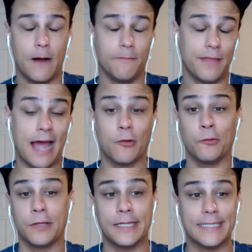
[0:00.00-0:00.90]
that
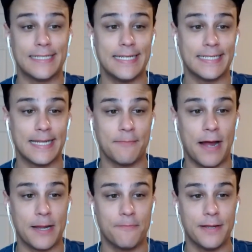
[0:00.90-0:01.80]
early in the season, in
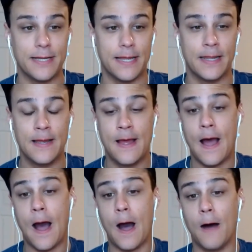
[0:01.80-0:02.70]
my opinion.
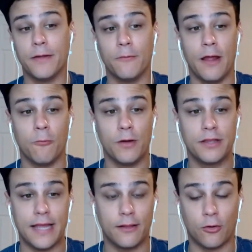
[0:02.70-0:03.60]
And with
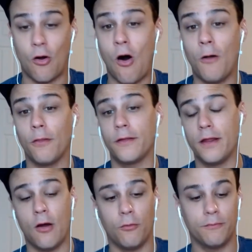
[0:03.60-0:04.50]
Taylor Hall, you
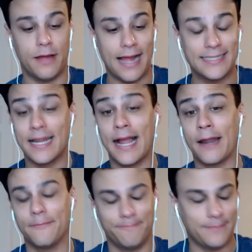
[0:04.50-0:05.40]
know, exiting
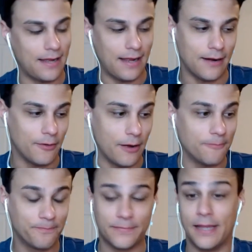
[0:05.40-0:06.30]
on a, I don't know.
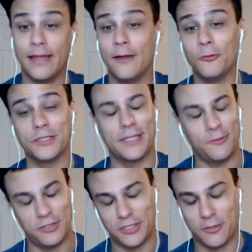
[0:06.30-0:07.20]
It
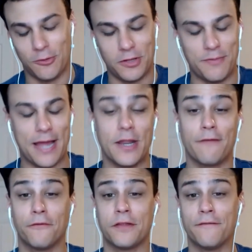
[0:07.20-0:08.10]
was just a really bad
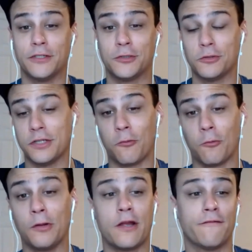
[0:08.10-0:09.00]
night for the officials and a
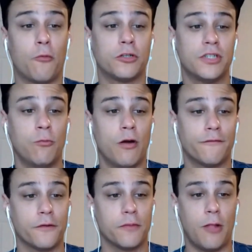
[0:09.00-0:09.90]
really unfortunate one
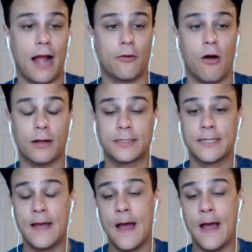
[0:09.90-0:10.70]
for the Blackhawks.